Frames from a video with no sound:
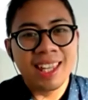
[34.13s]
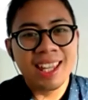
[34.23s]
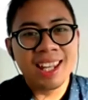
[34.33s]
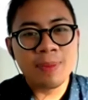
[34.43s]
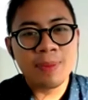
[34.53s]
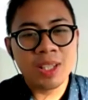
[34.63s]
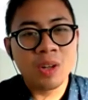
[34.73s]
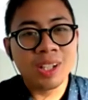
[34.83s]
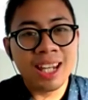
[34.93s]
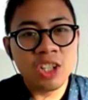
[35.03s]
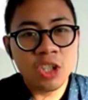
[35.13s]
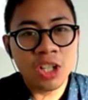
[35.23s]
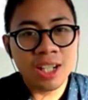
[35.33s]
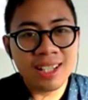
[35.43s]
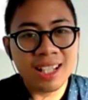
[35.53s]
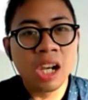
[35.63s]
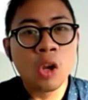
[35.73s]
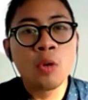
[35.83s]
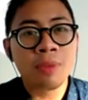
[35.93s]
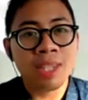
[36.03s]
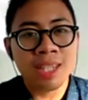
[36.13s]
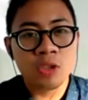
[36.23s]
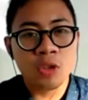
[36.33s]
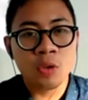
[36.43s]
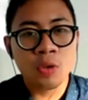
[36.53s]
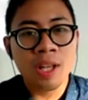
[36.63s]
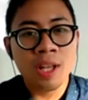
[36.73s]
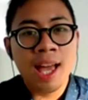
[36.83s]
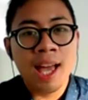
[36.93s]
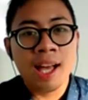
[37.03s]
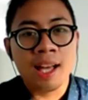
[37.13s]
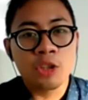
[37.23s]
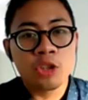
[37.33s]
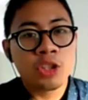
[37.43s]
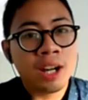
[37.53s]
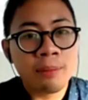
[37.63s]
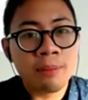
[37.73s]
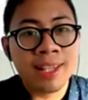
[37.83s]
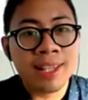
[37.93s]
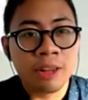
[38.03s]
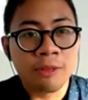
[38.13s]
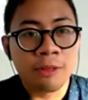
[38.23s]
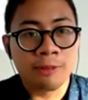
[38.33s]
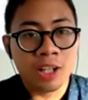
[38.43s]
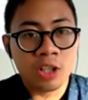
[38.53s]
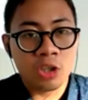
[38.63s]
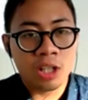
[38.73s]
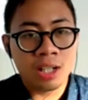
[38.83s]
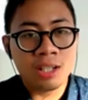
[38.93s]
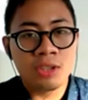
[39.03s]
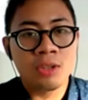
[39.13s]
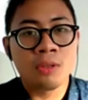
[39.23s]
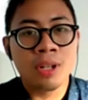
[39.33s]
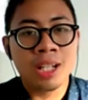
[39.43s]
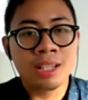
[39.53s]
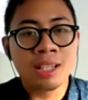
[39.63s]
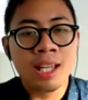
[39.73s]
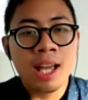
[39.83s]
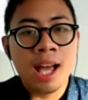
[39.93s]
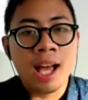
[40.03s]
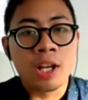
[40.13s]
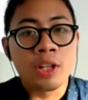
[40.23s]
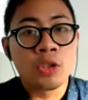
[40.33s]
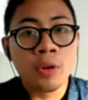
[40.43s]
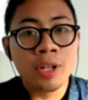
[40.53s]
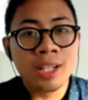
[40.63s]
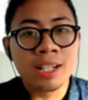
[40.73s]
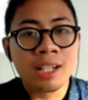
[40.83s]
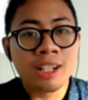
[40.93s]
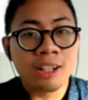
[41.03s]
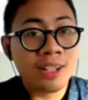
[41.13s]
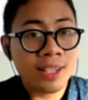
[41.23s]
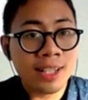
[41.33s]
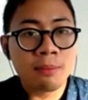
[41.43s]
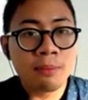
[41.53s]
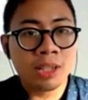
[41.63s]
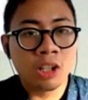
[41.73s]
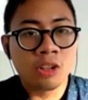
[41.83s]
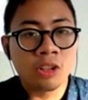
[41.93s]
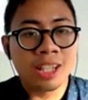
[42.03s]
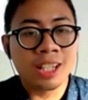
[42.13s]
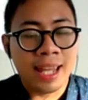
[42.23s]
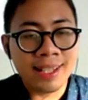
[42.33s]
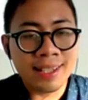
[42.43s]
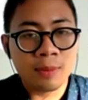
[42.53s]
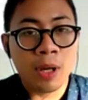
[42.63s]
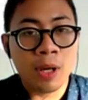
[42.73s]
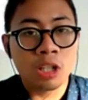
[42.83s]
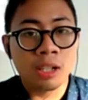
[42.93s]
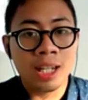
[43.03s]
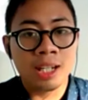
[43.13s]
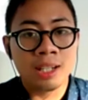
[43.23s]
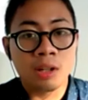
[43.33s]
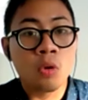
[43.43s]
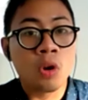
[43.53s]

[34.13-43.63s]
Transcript: In this special occasion, allow me to share my self-reflection during joining the Research Methodology class, especially in the